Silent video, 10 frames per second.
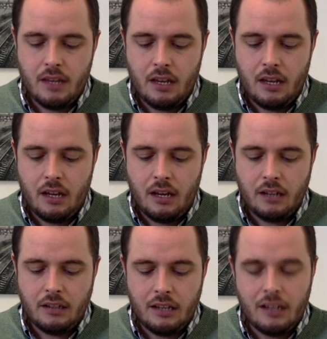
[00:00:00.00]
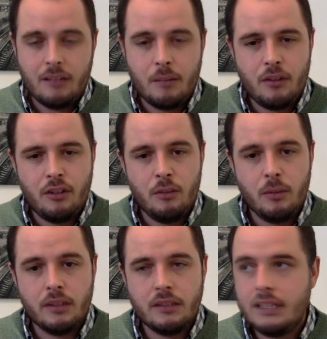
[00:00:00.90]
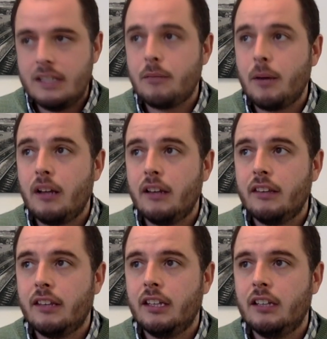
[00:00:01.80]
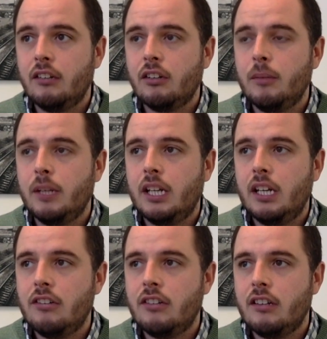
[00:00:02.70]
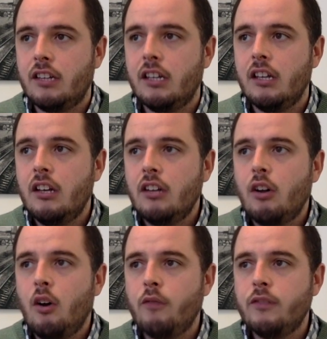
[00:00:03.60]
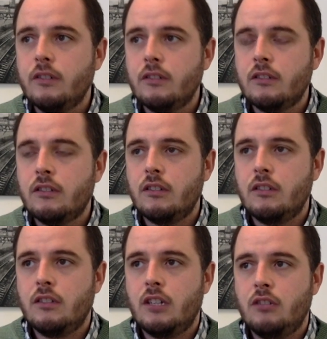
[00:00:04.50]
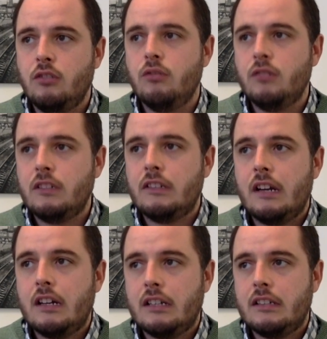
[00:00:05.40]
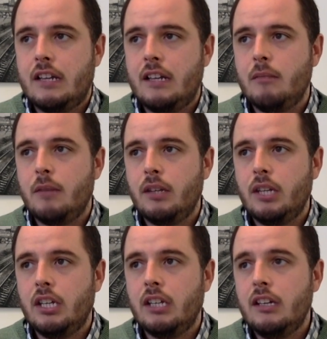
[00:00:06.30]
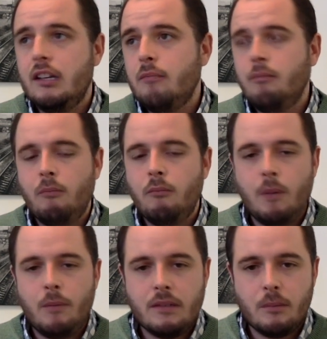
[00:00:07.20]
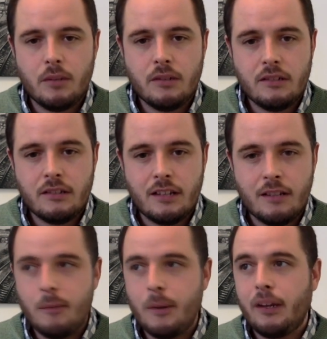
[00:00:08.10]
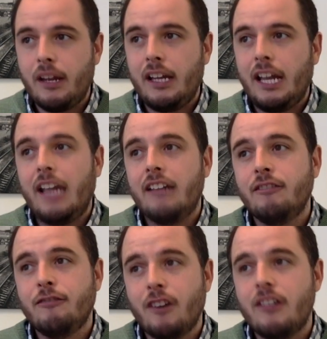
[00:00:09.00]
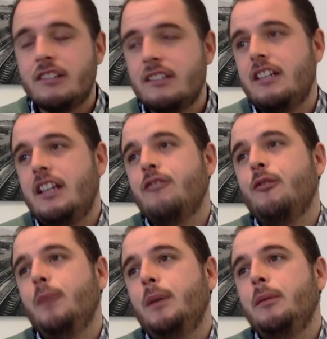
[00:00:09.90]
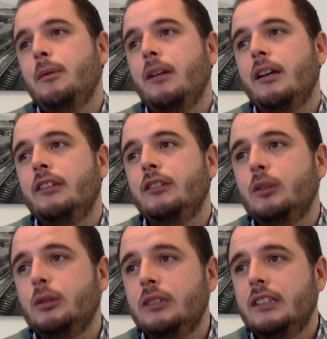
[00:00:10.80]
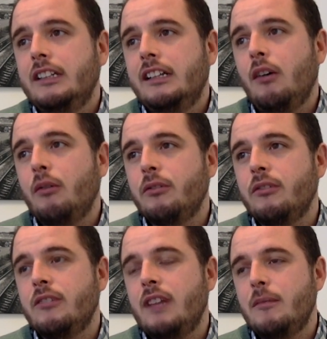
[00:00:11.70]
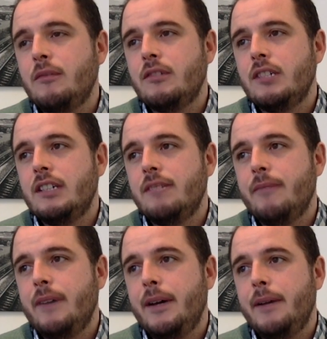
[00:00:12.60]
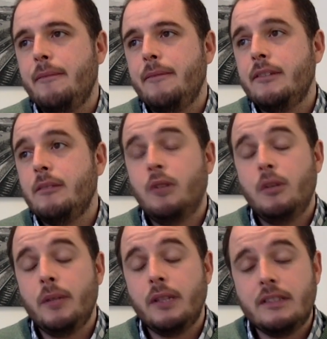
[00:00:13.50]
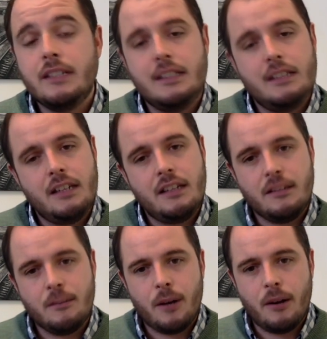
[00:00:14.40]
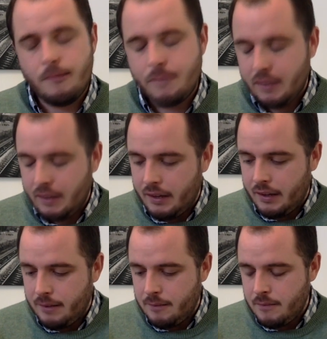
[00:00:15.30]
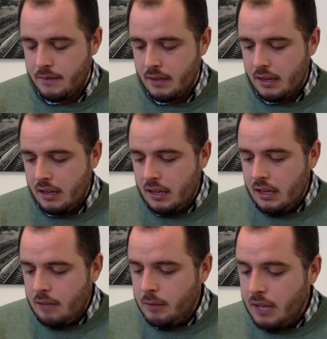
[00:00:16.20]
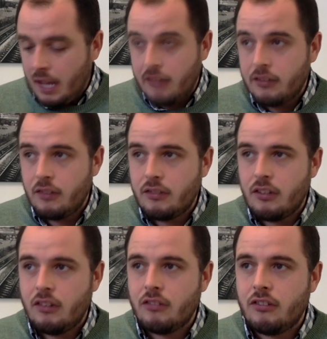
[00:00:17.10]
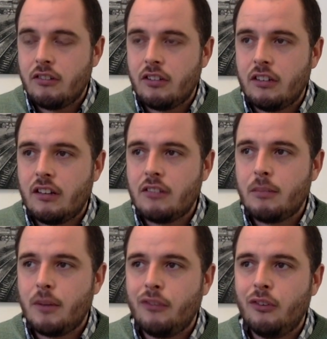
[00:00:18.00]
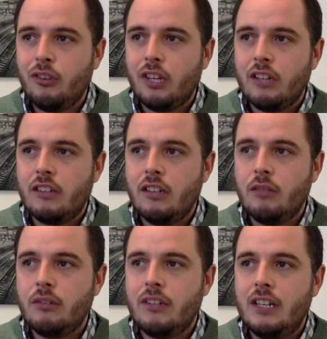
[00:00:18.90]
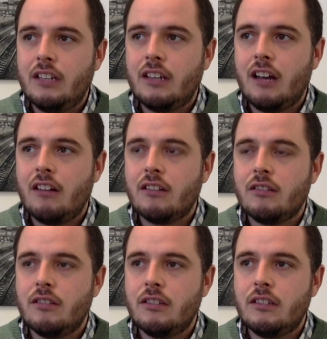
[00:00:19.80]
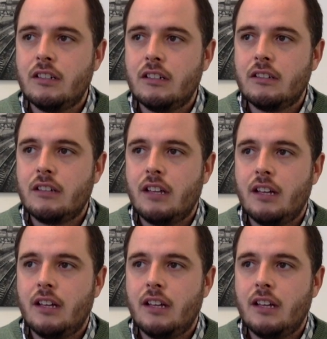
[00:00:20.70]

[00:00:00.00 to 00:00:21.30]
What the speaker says: a bit of humility as well, I think, in your communication. I think confidence is good to a certain extent, but I think maybe it's a British thing. But again, very successful people I know also demonstrate some humility in that as well. But yeah, so there's undoubtedly a few things that you see as characteristics,